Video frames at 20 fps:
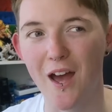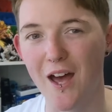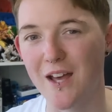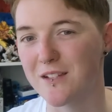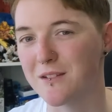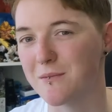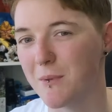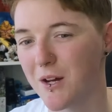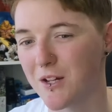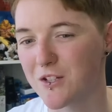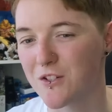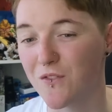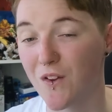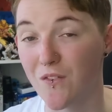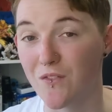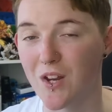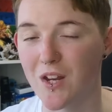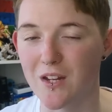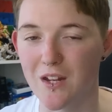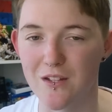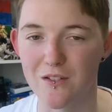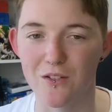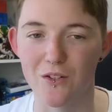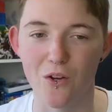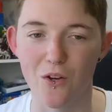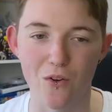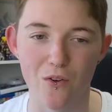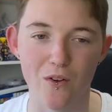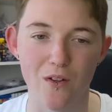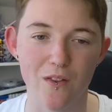as much 15 years
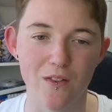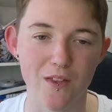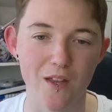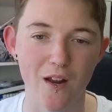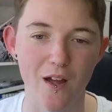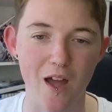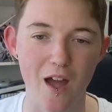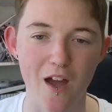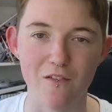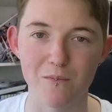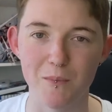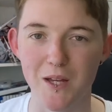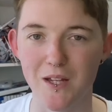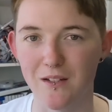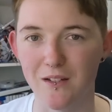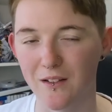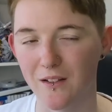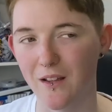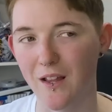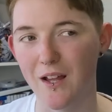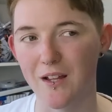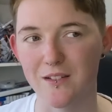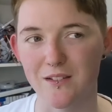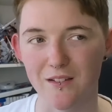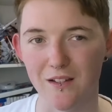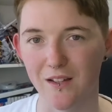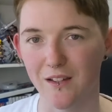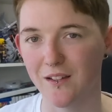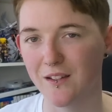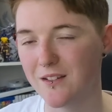ago that I have been in the
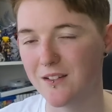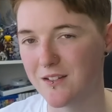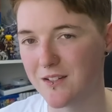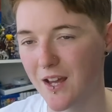last like